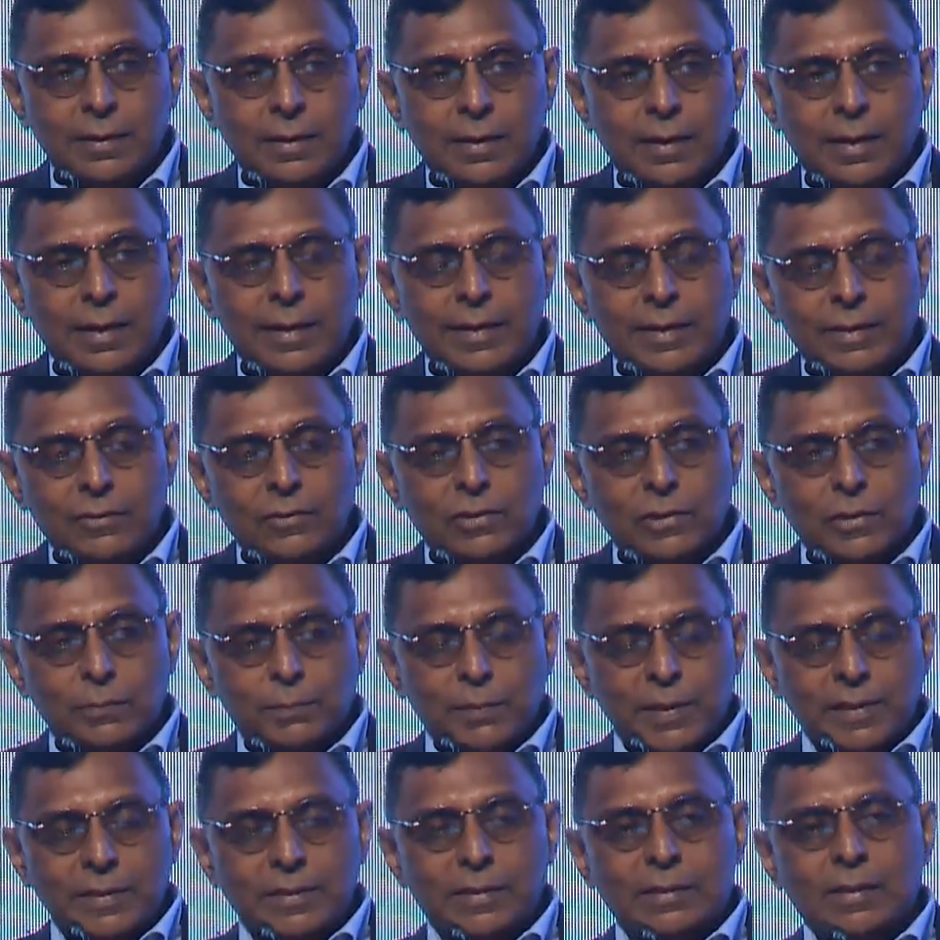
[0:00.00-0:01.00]
And he was
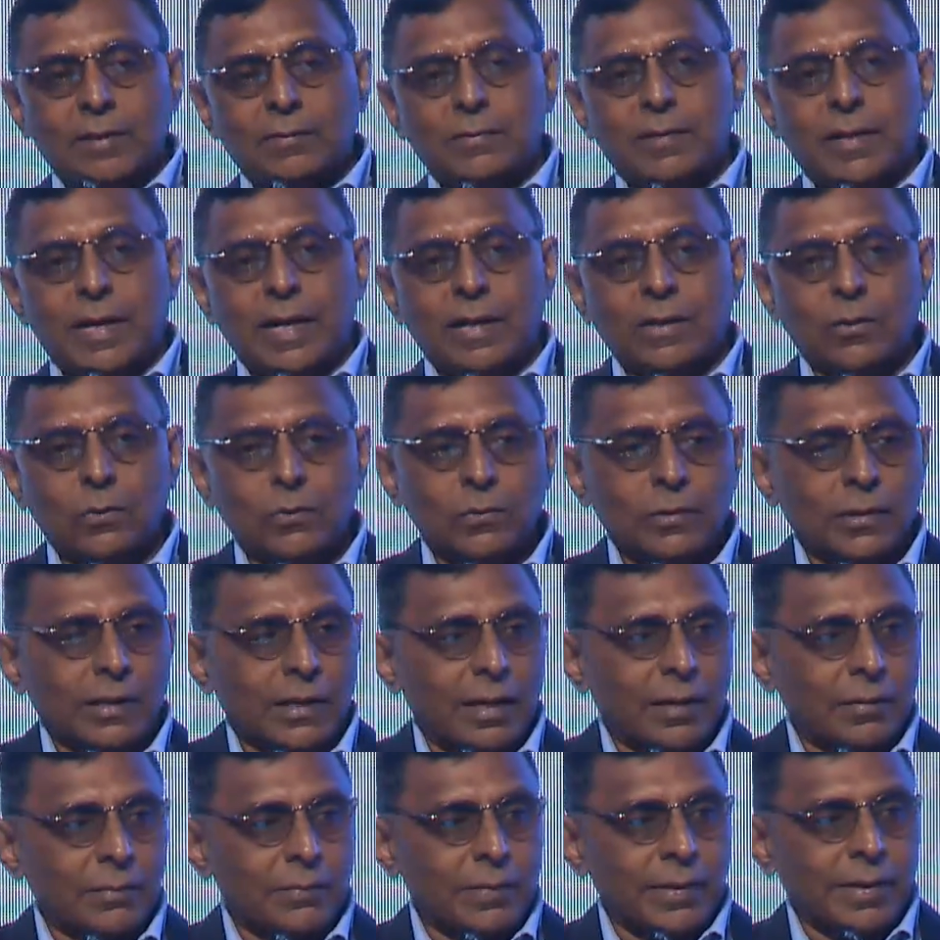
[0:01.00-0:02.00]
president of the Rangoon
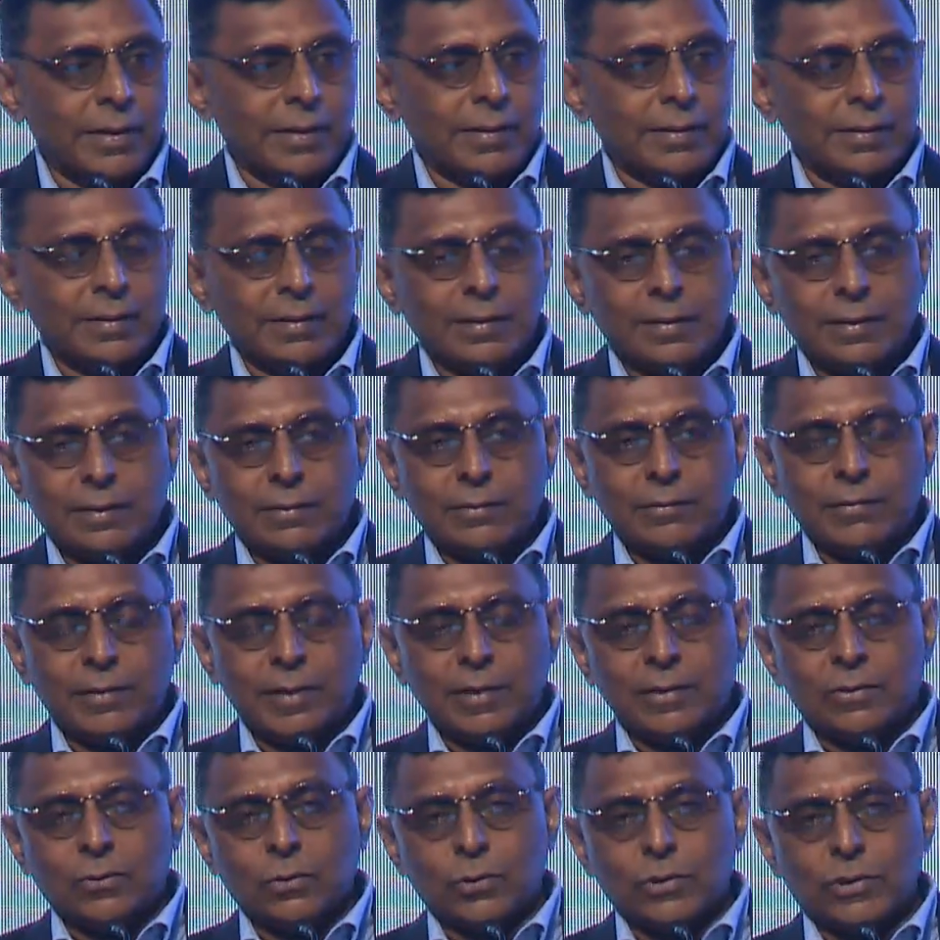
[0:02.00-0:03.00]
Club and a
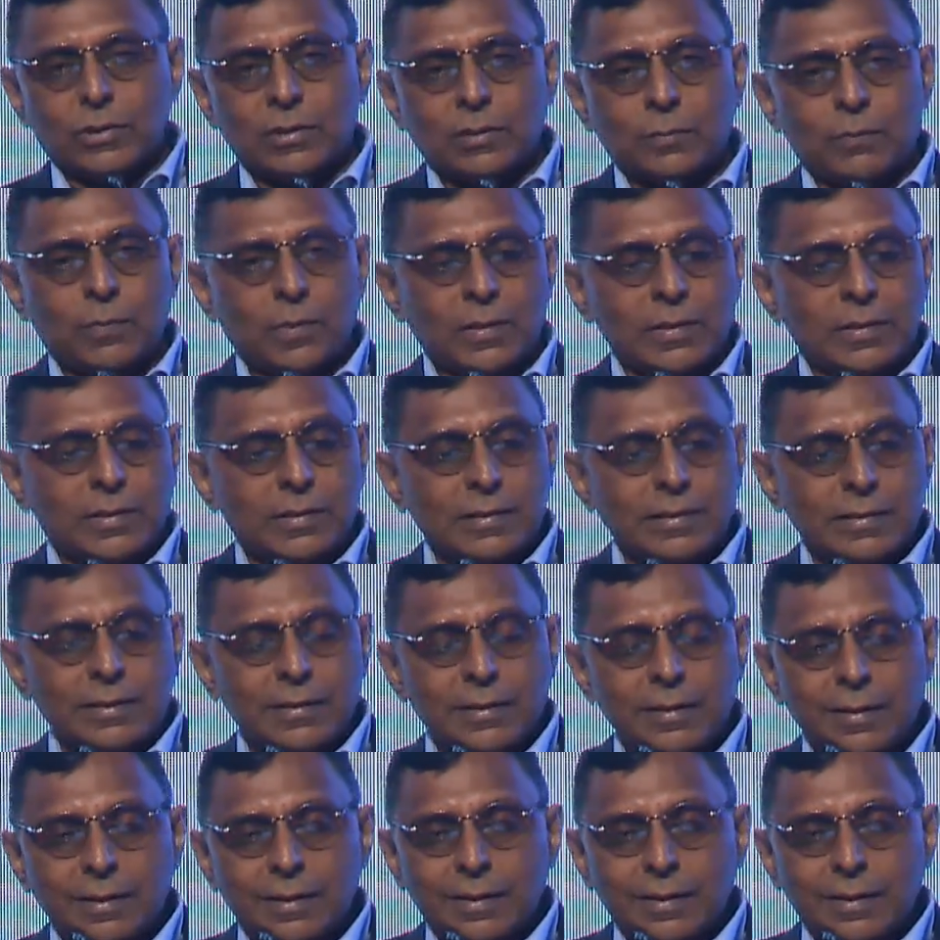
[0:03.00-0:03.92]
very social person.